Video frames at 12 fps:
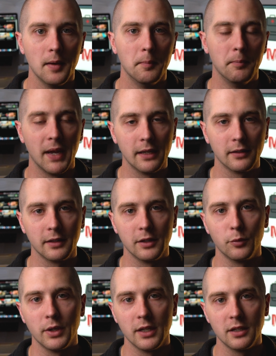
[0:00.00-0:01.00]
Mainly,
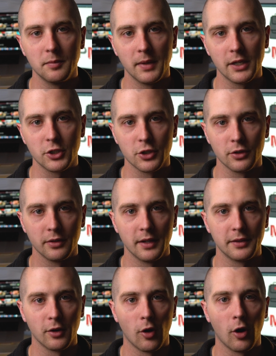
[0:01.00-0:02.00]
we need to make sure
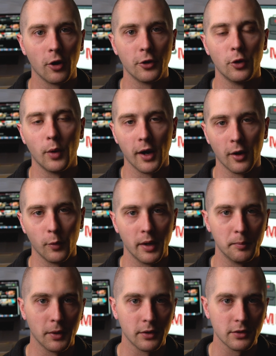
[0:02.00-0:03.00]
that there are no airway
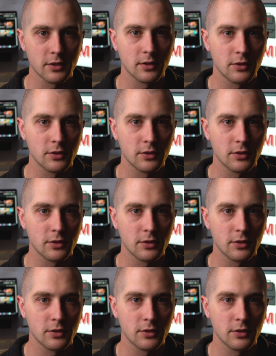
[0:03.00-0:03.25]
burns.